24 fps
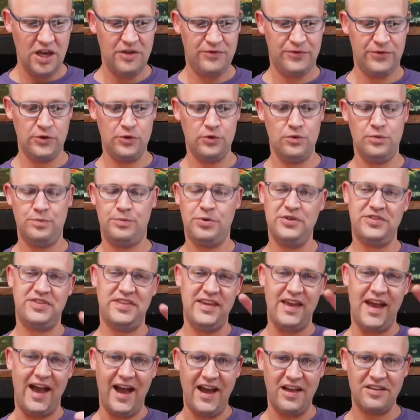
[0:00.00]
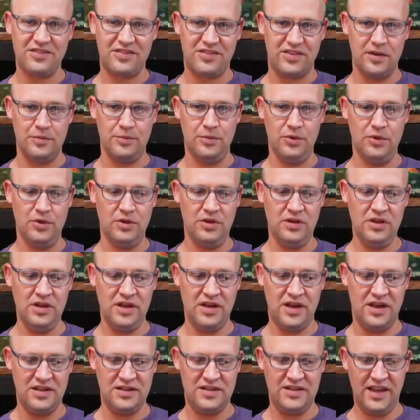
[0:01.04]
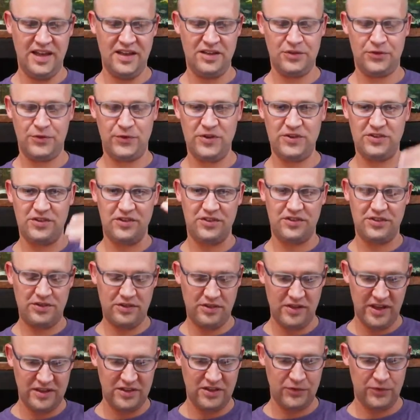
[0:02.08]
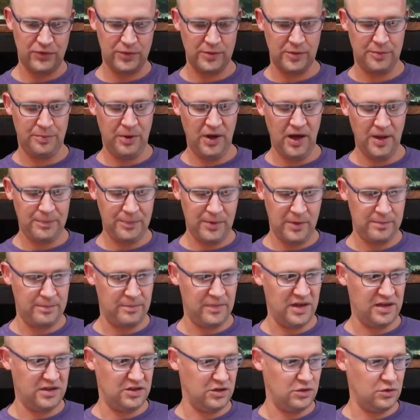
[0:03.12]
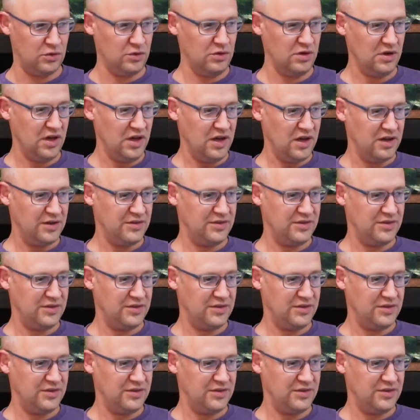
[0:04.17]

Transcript: If you put the @ symbol and DansFish and select it from the pop-up menu,